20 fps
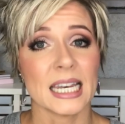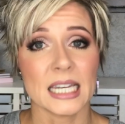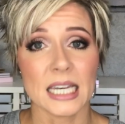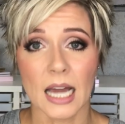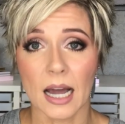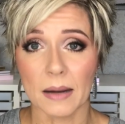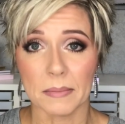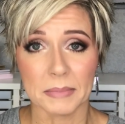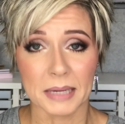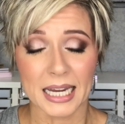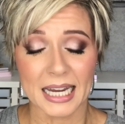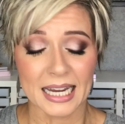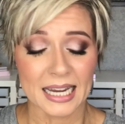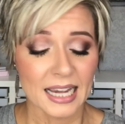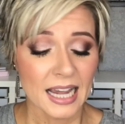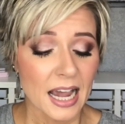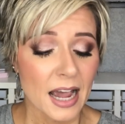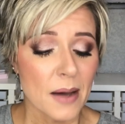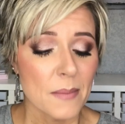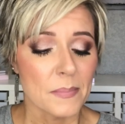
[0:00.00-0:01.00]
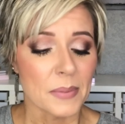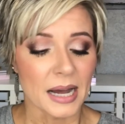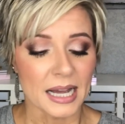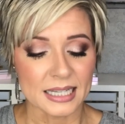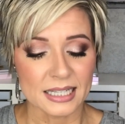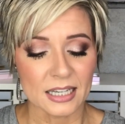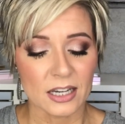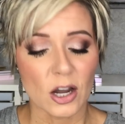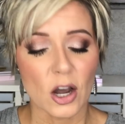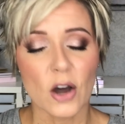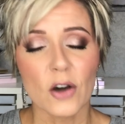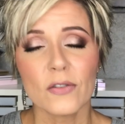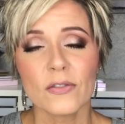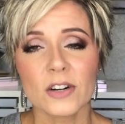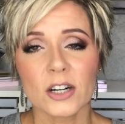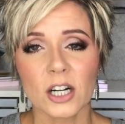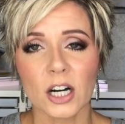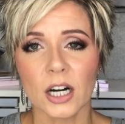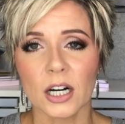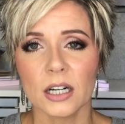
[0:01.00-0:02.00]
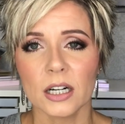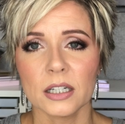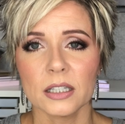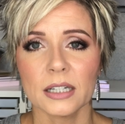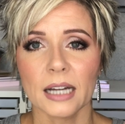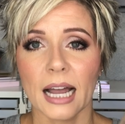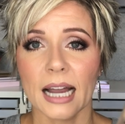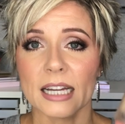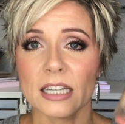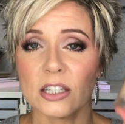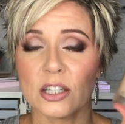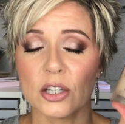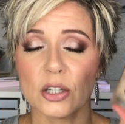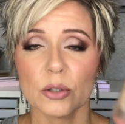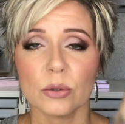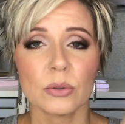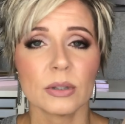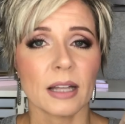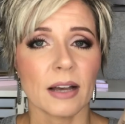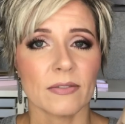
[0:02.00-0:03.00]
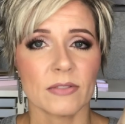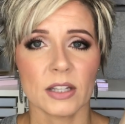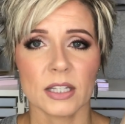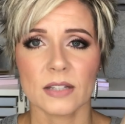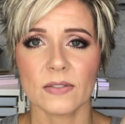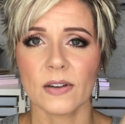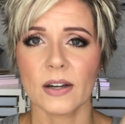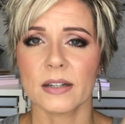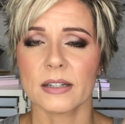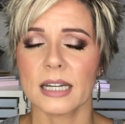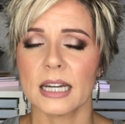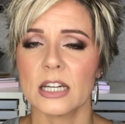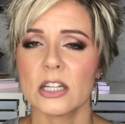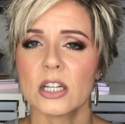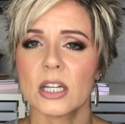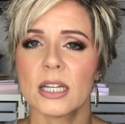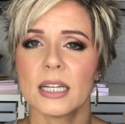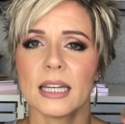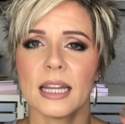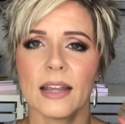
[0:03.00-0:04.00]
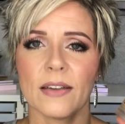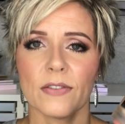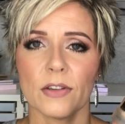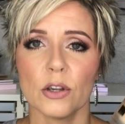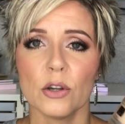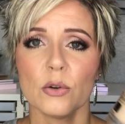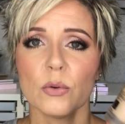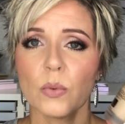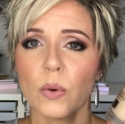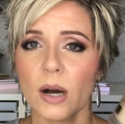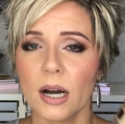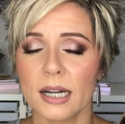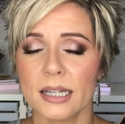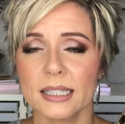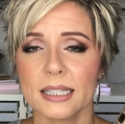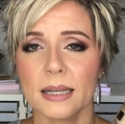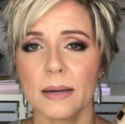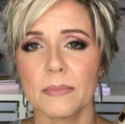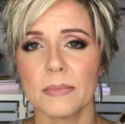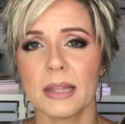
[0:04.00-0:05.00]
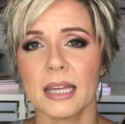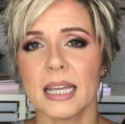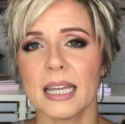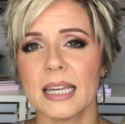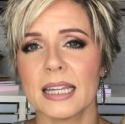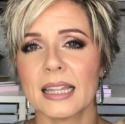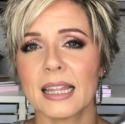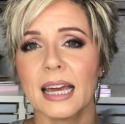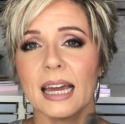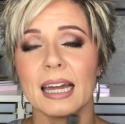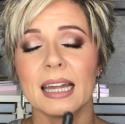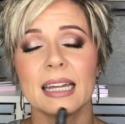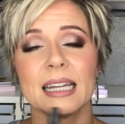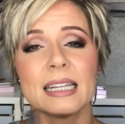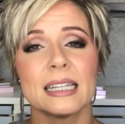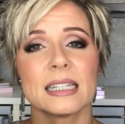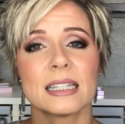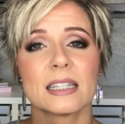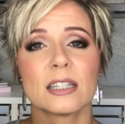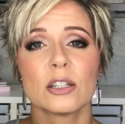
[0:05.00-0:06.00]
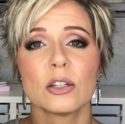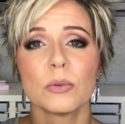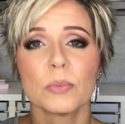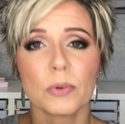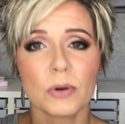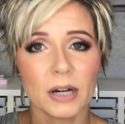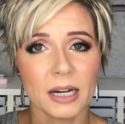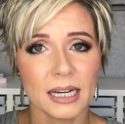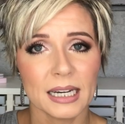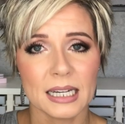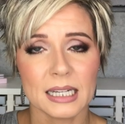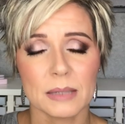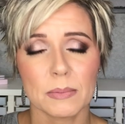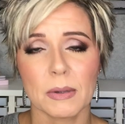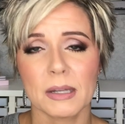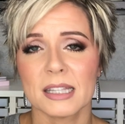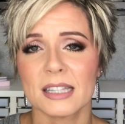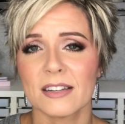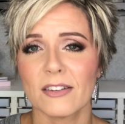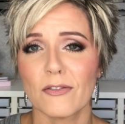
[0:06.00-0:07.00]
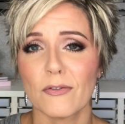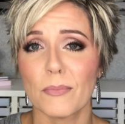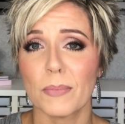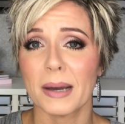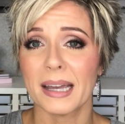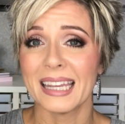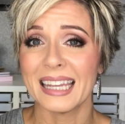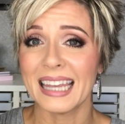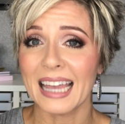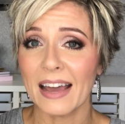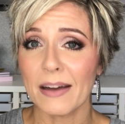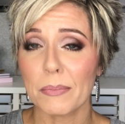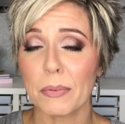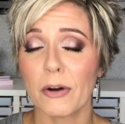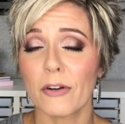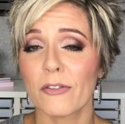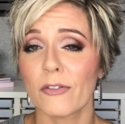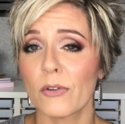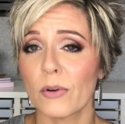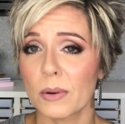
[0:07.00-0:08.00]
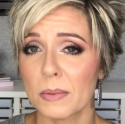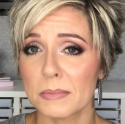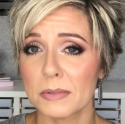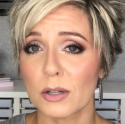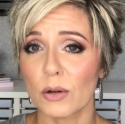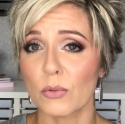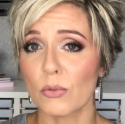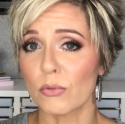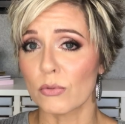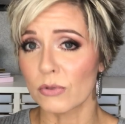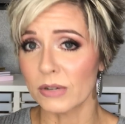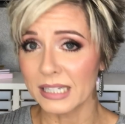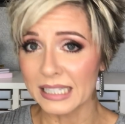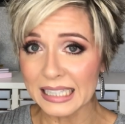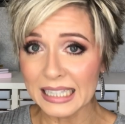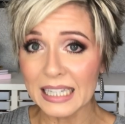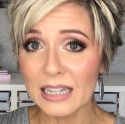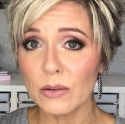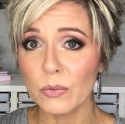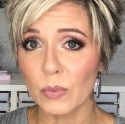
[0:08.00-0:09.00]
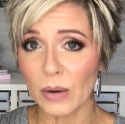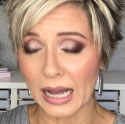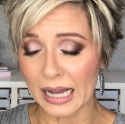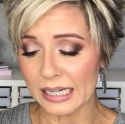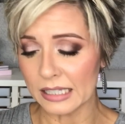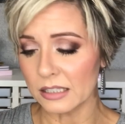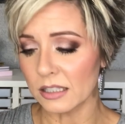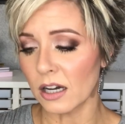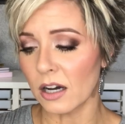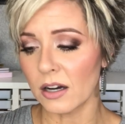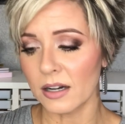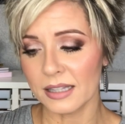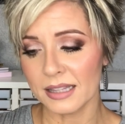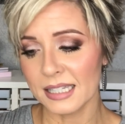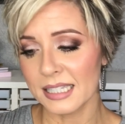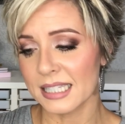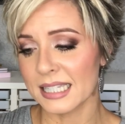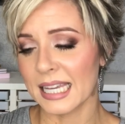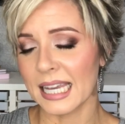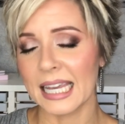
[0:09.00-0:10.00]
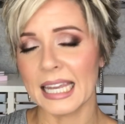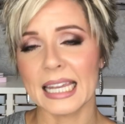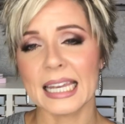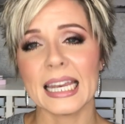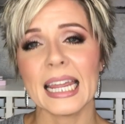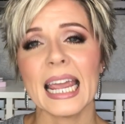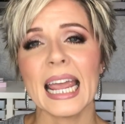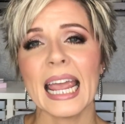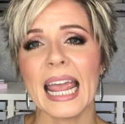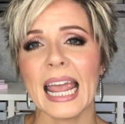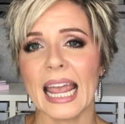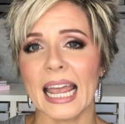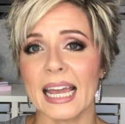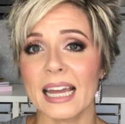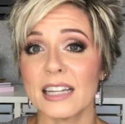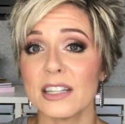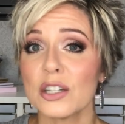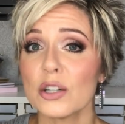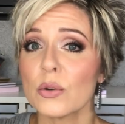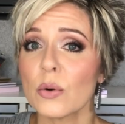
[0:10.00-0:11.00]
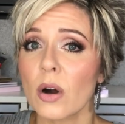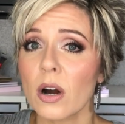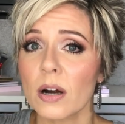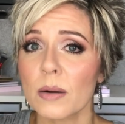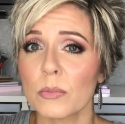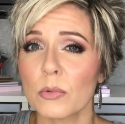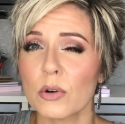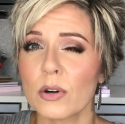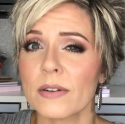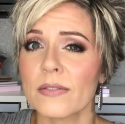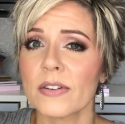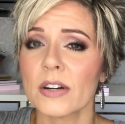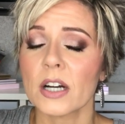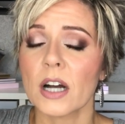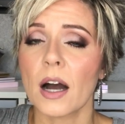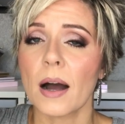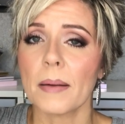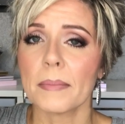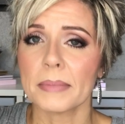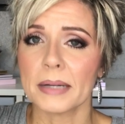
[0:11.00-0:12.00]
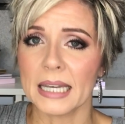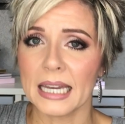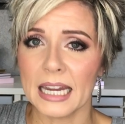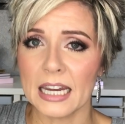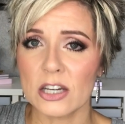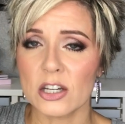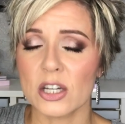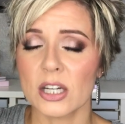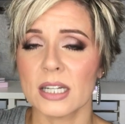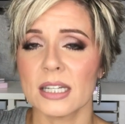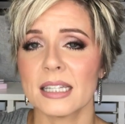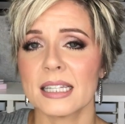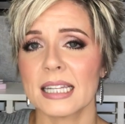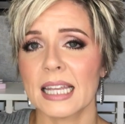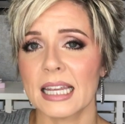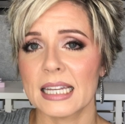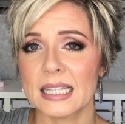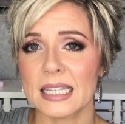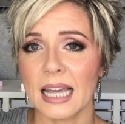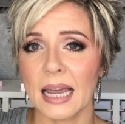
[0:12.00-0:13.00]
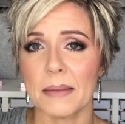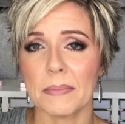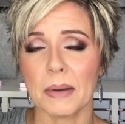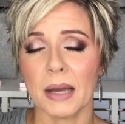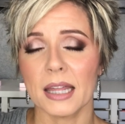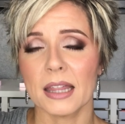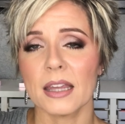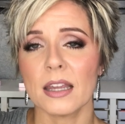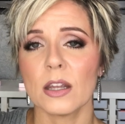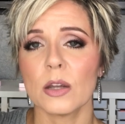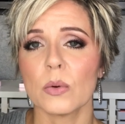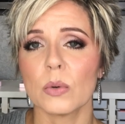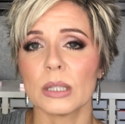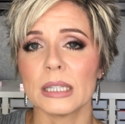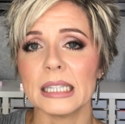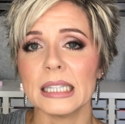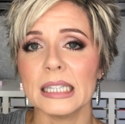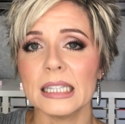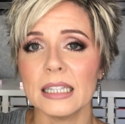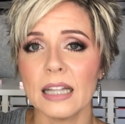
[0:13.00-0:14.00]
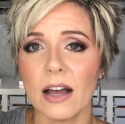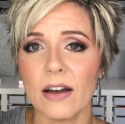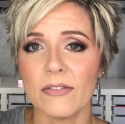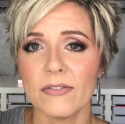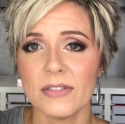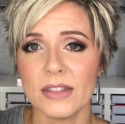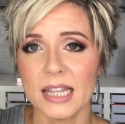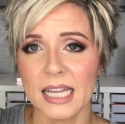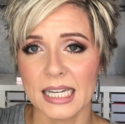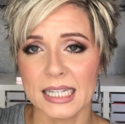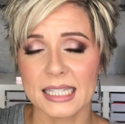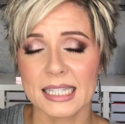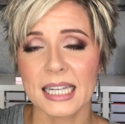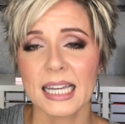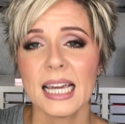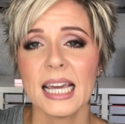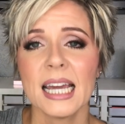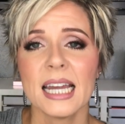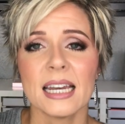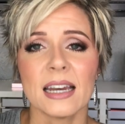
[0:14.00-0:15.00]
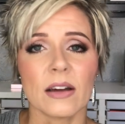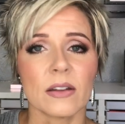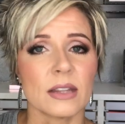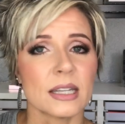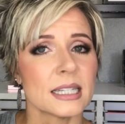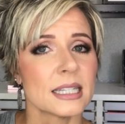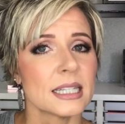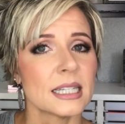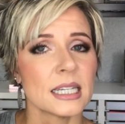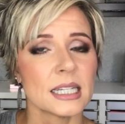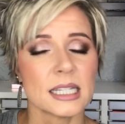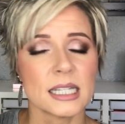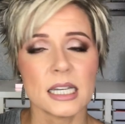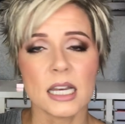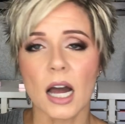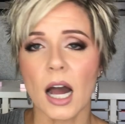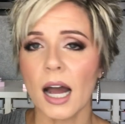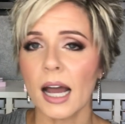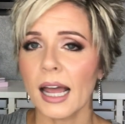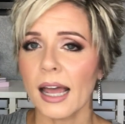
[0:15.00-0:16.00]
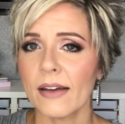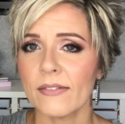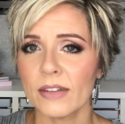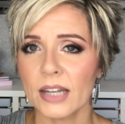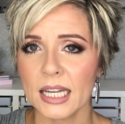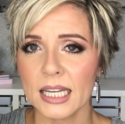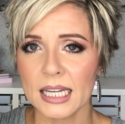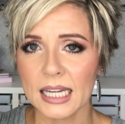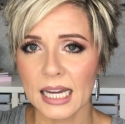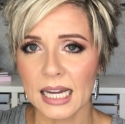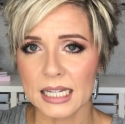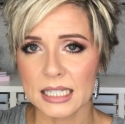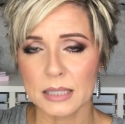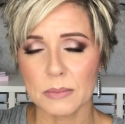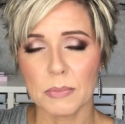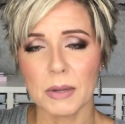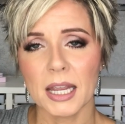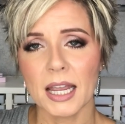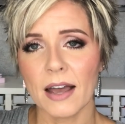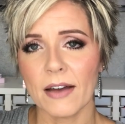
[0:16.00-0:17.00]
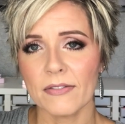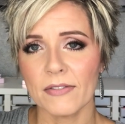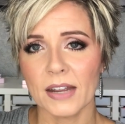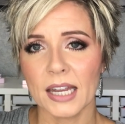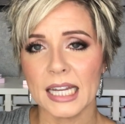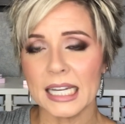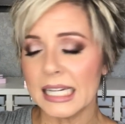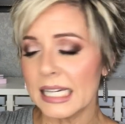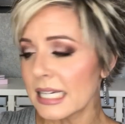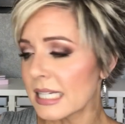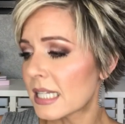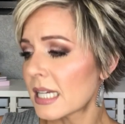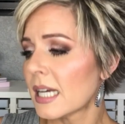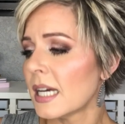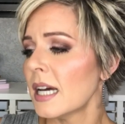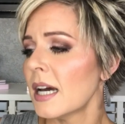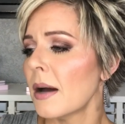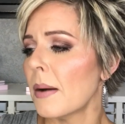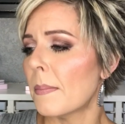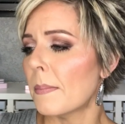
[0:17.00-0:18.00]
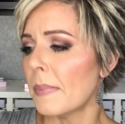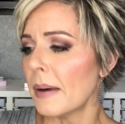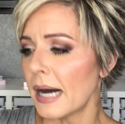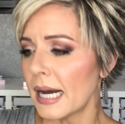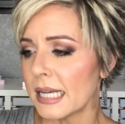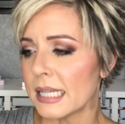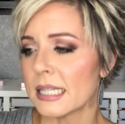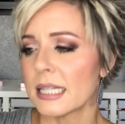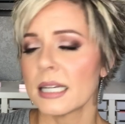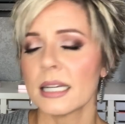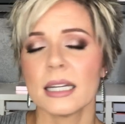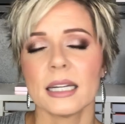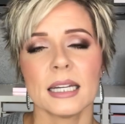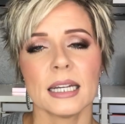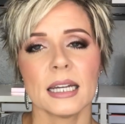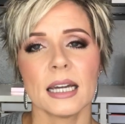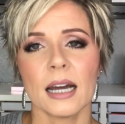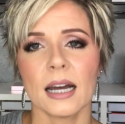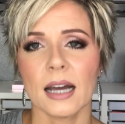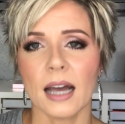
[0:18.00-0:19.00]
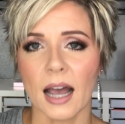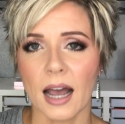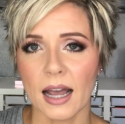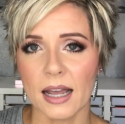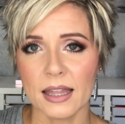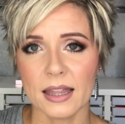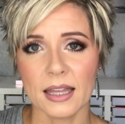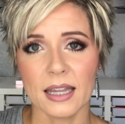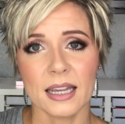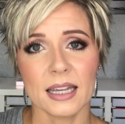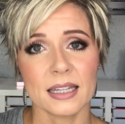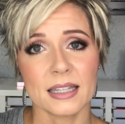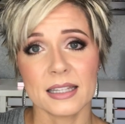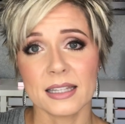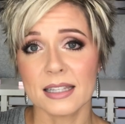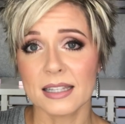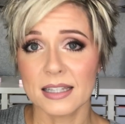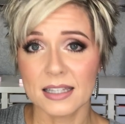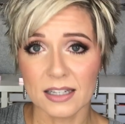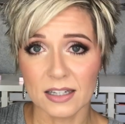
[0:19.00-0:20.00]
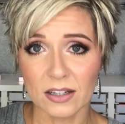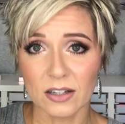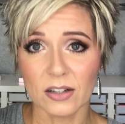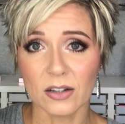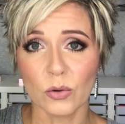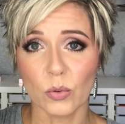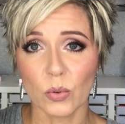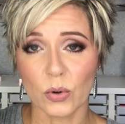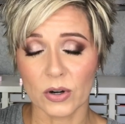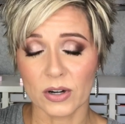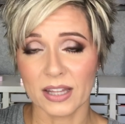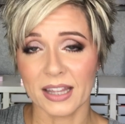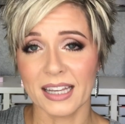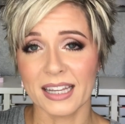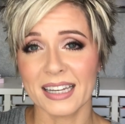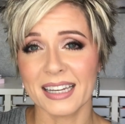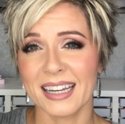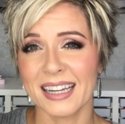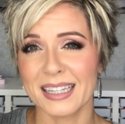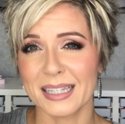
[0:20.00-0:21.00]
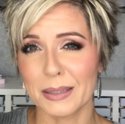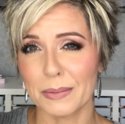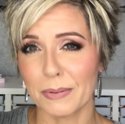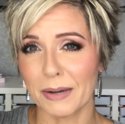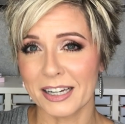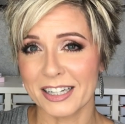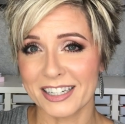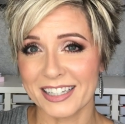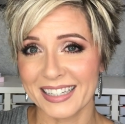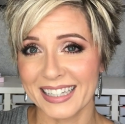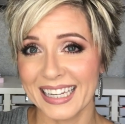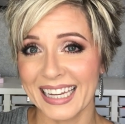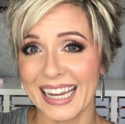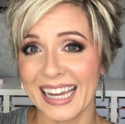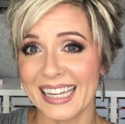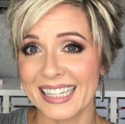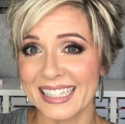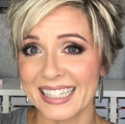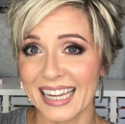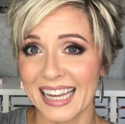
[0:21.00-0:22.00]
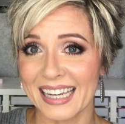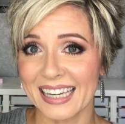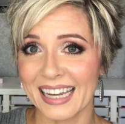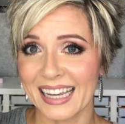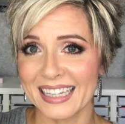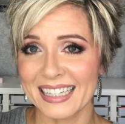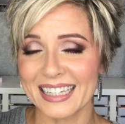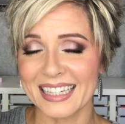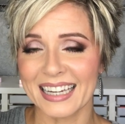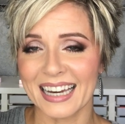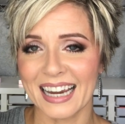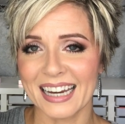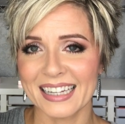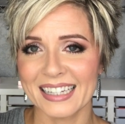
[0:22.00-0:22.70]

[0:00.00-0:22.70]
not me. But overall, I do love this foundation. If you want something that is super inexpensive, but yet performs really well on the skin, and you are more of a combination skin type, I think you would love this. Now, this does not have any SPF in it, but I think it's still worth it, especially at $10.99.